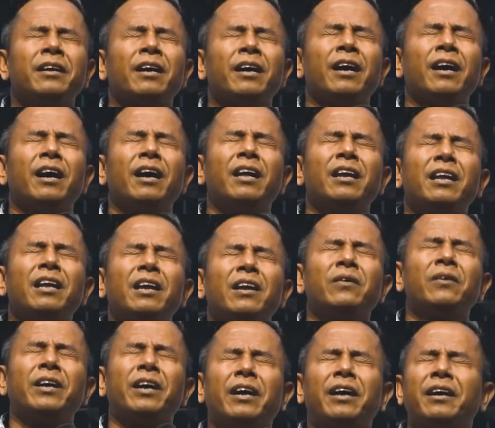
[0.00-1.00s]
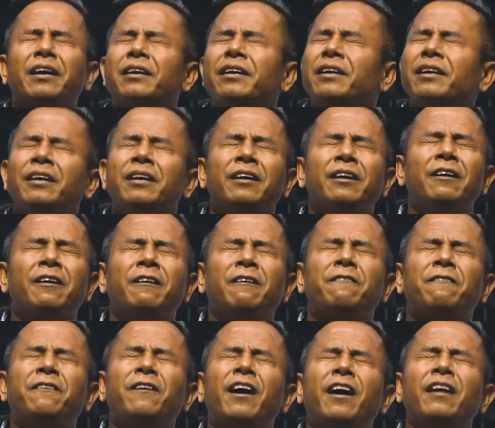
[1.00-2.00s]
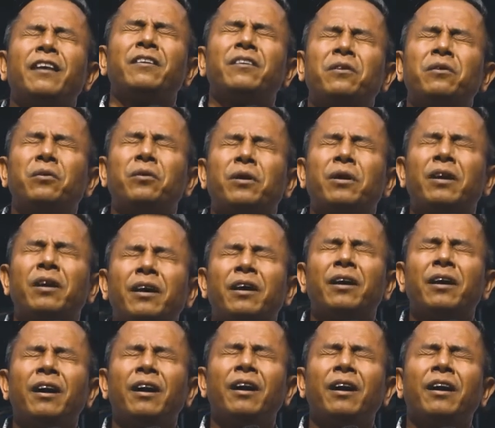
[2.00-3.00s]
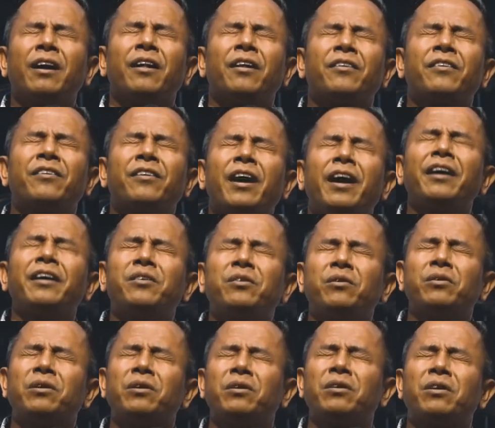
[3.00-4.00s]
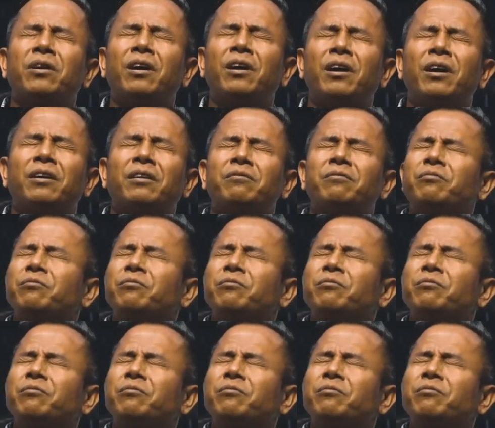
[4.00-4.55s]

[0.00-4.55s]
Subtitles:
Hallelujah. Father, Lord. Thank you, Lord God.